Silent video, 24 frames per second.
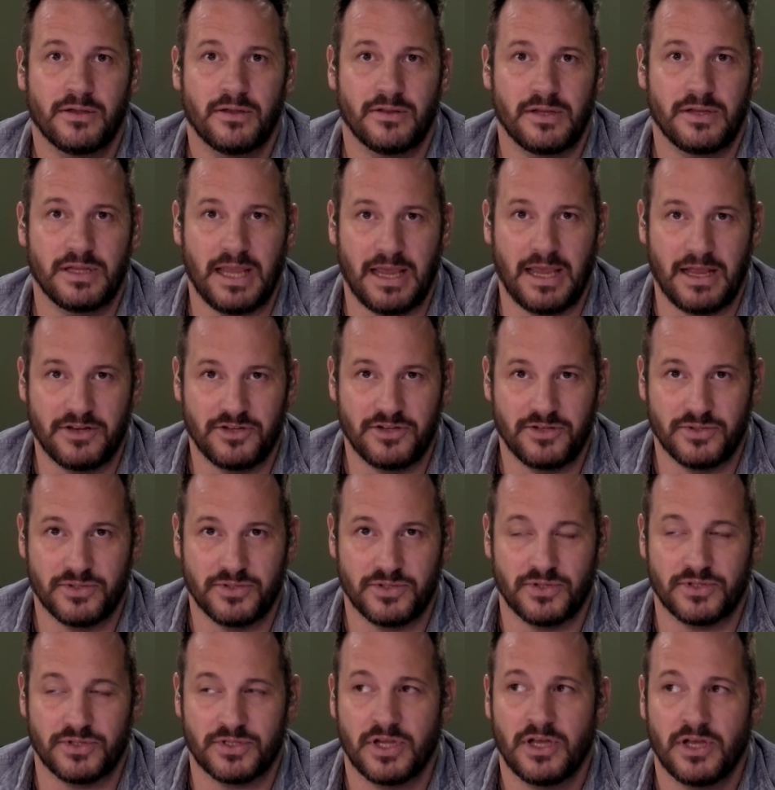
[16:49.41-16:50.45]
the end
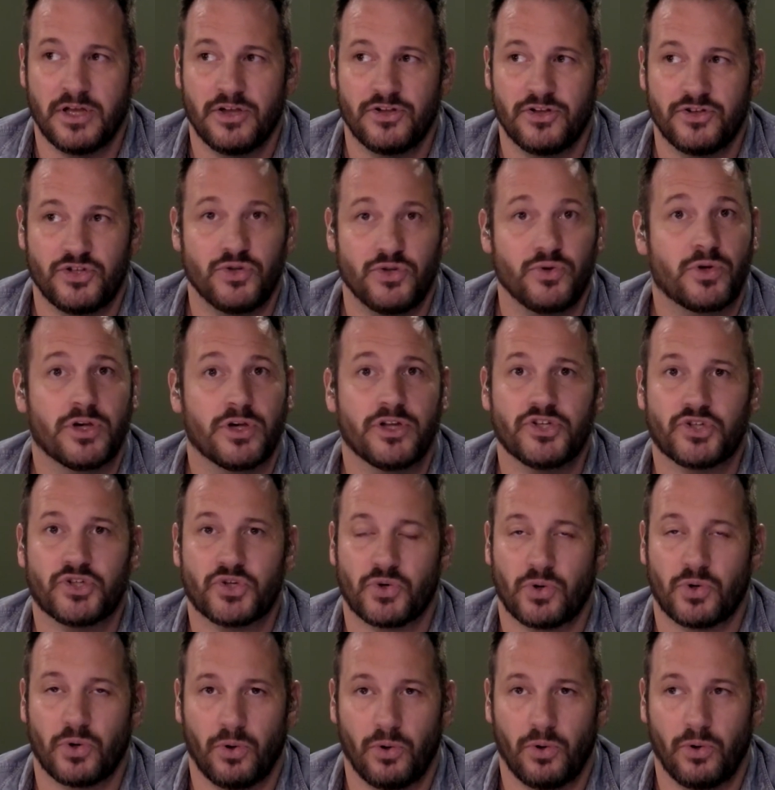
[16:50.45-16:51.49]
users to
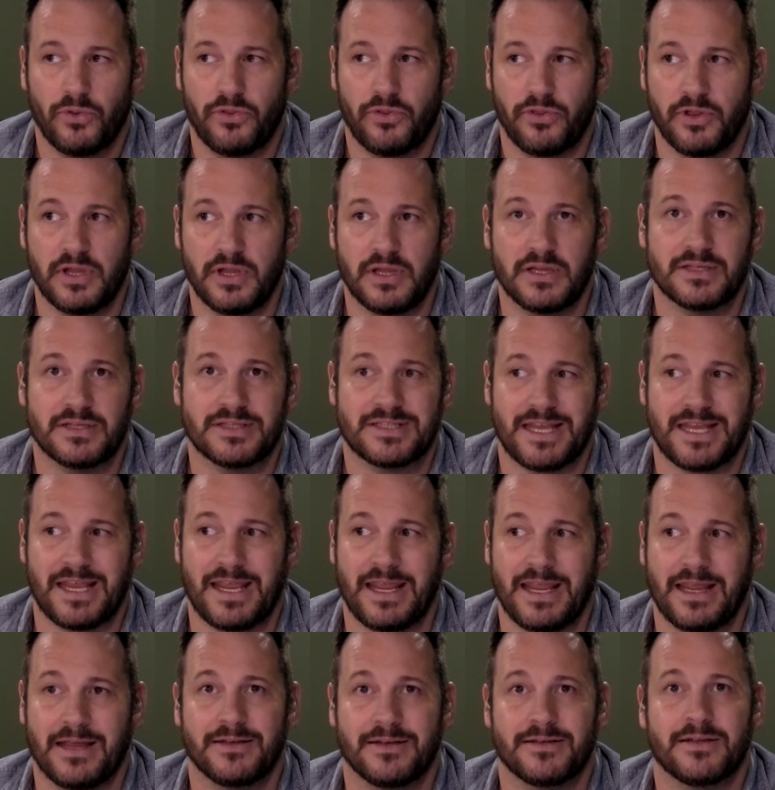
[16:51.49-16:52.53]
control things
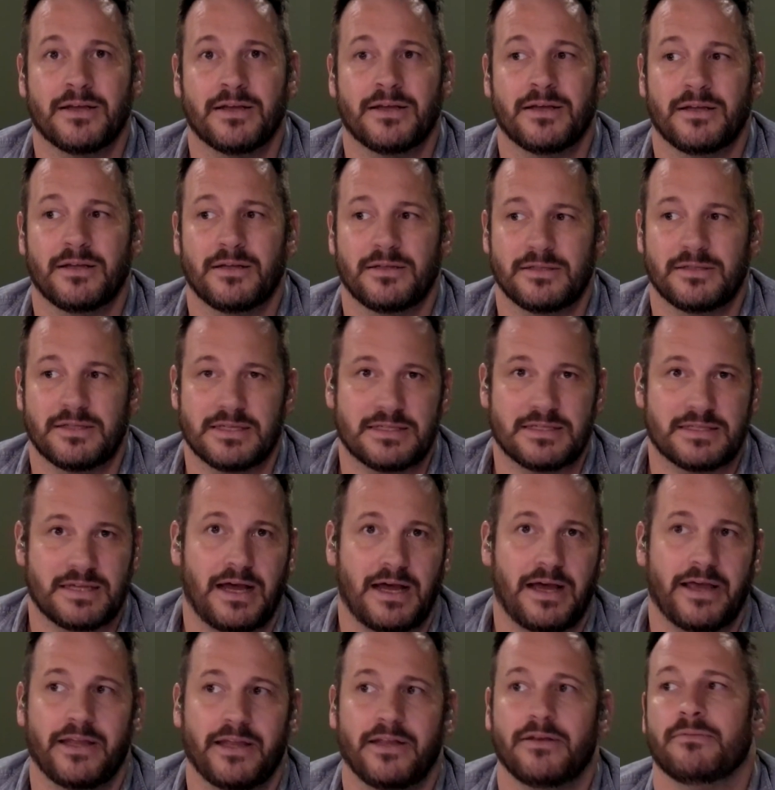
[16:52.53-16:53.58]
and
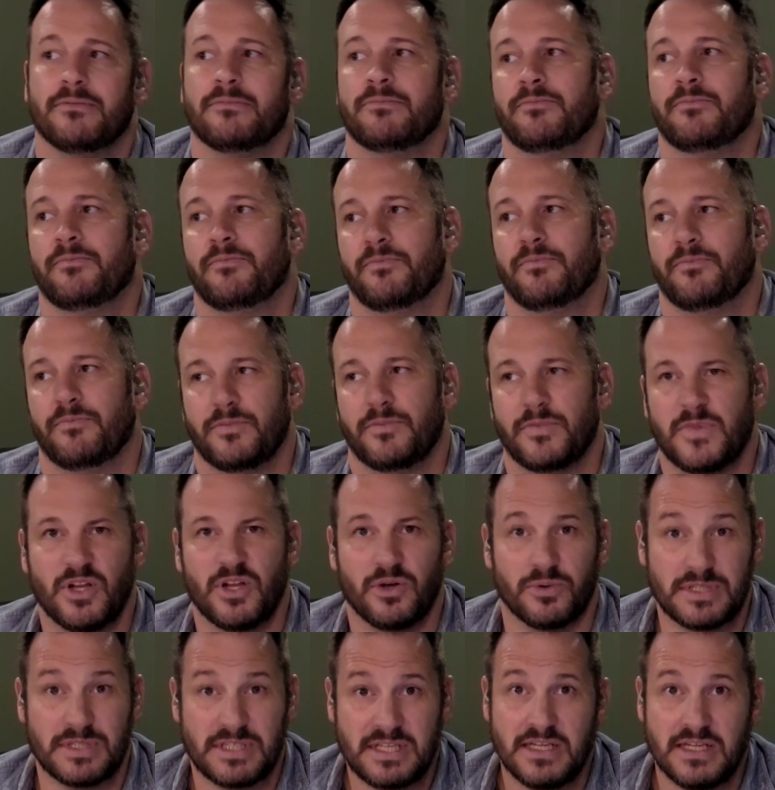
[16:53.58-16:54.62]
design,
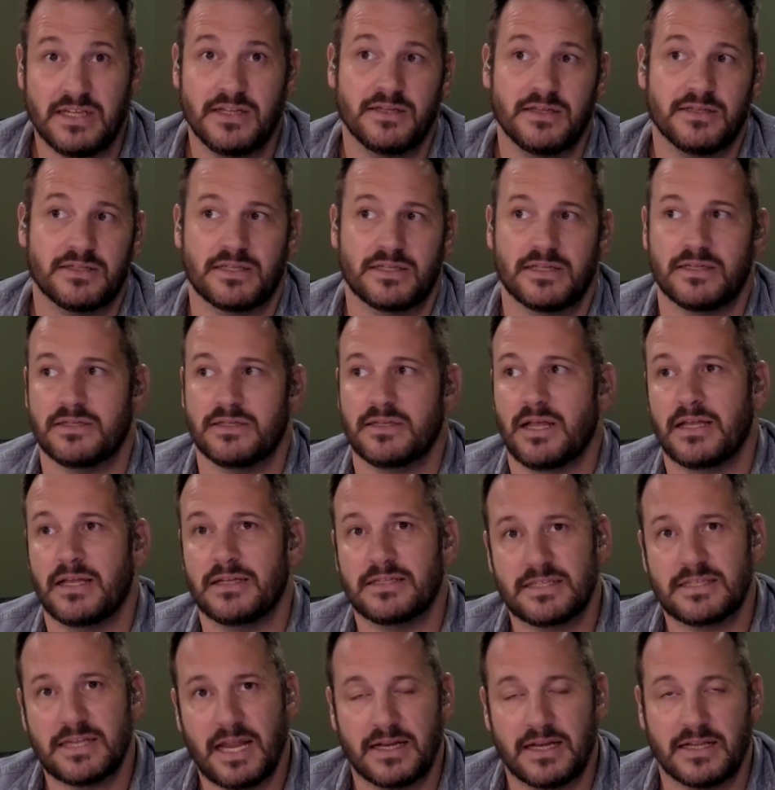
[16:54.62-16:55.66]
you know, scenes and,
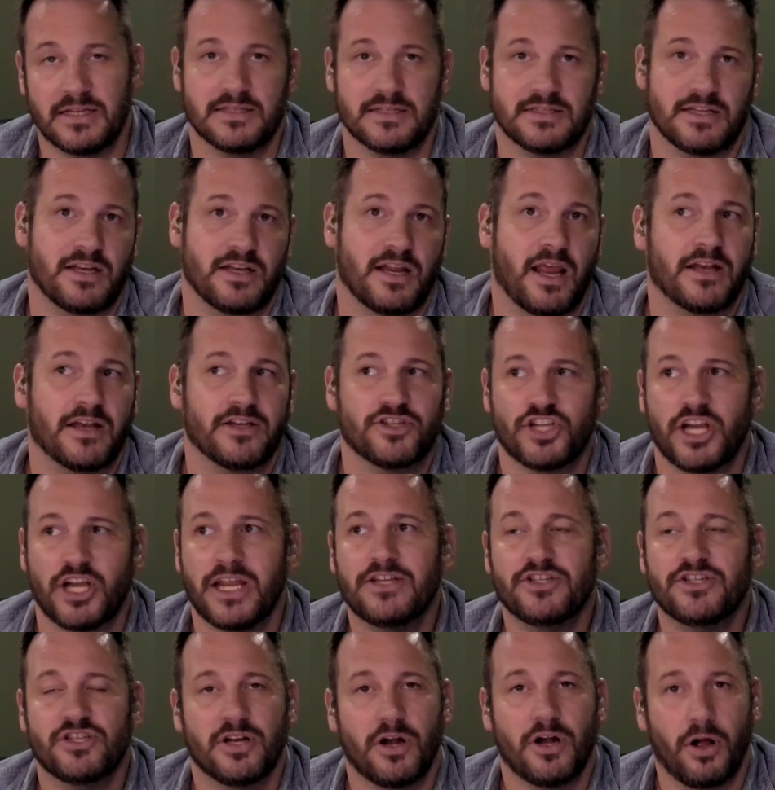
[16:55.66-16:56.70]
and settings and, and
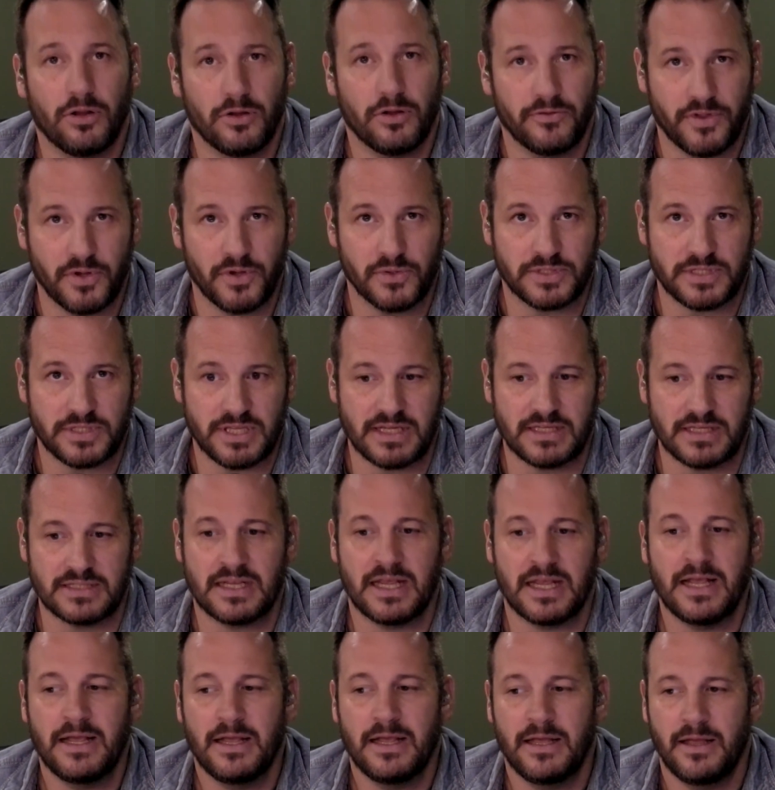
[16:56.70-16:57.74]
changing all of those
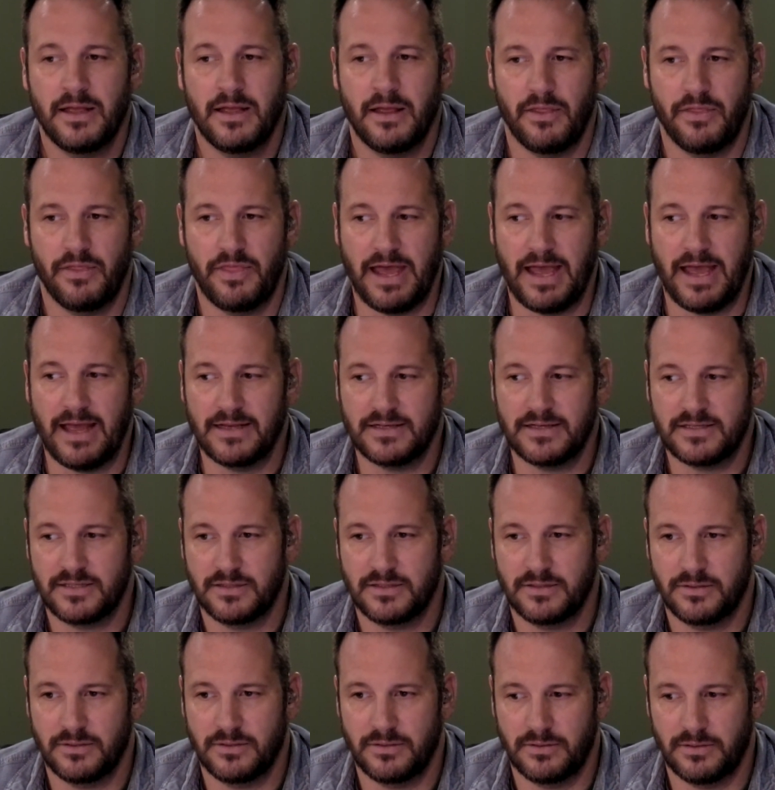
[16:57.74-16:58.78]
things
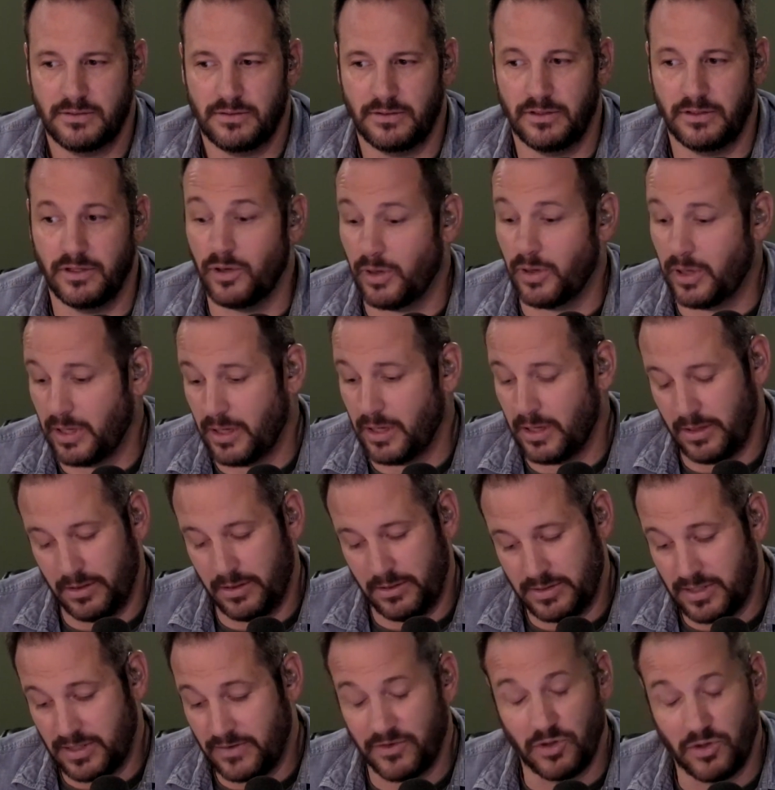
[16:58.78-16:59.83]
that, you know, I,
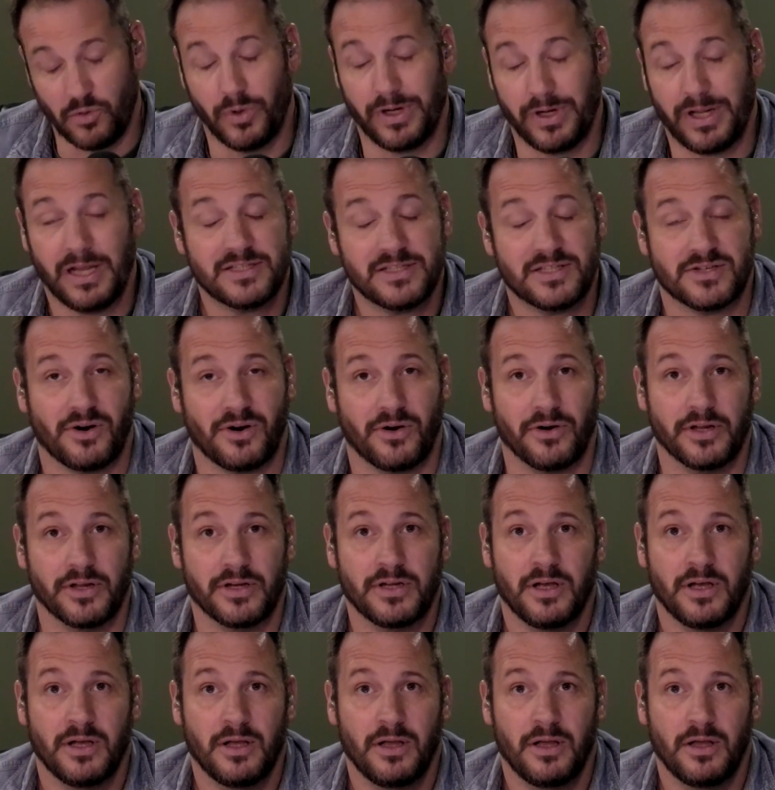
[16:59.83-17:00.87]
definitely when I started,